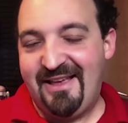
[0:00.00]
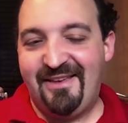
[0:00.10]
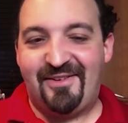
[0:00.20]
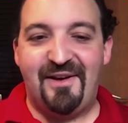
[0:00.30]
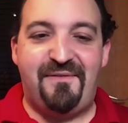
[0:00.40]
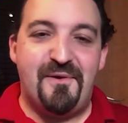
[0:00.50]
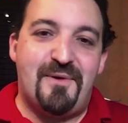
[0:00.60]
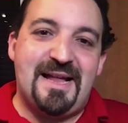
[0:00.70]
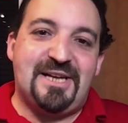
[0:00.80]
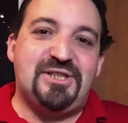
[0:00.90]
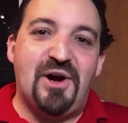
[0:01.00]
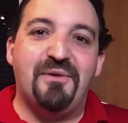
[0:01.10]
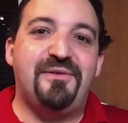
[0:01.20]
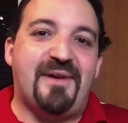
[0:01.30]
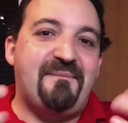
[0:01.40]
So if you want to
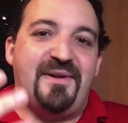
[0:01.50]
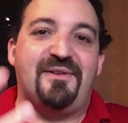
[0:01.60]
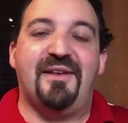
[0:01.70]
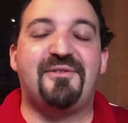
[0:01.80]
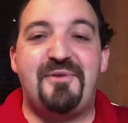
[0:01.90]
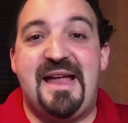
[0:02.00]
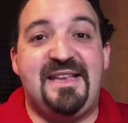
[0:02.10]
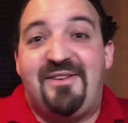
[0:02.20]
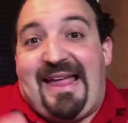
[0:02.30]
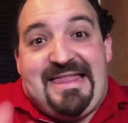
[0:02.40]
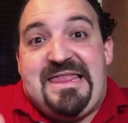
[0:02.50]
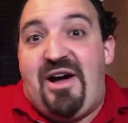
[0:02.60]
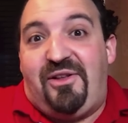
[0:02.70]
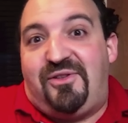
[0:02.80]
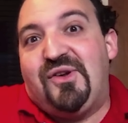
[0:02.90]
show something on the screen, you
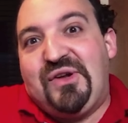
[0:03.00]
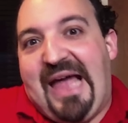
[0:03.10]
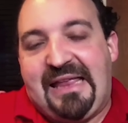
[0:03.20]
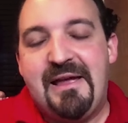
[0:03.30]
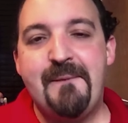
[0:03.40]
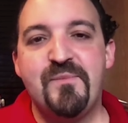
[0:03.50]
cannot do that.